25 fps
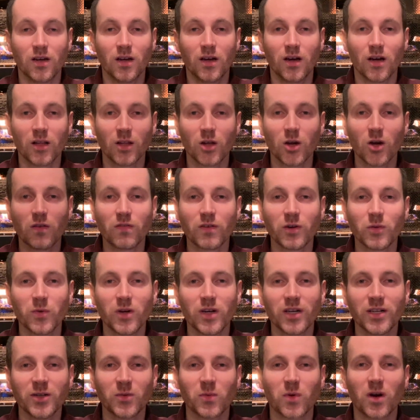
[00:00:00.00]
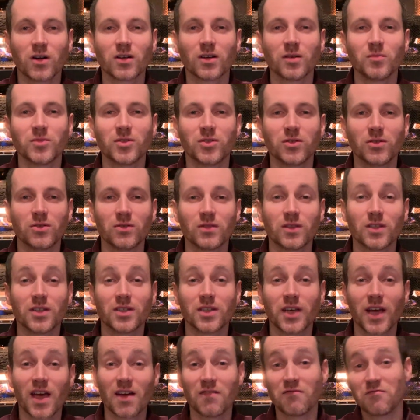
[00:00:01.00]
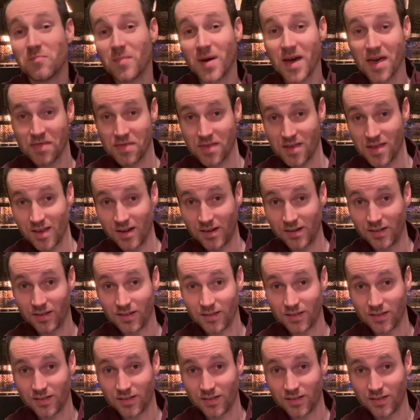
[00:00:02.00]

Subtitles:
Hello everyone and welcome to the Dev Method.